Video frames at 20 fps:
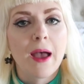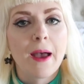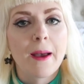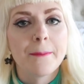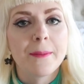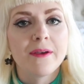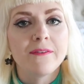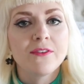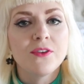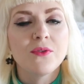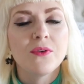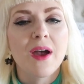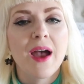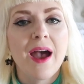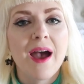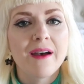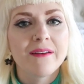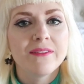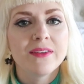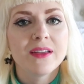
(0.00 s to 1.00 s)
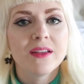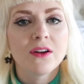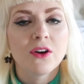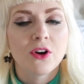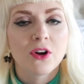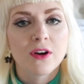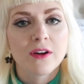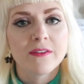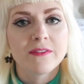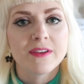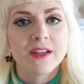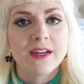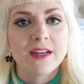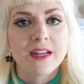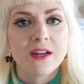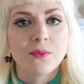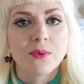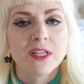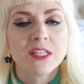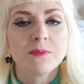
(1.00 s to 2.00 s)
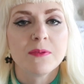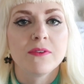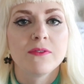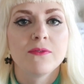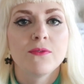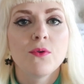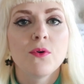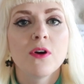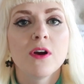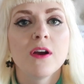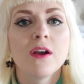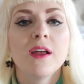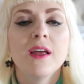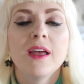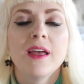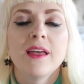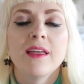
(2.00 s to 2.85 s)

if you haven't heard of Nadine West before,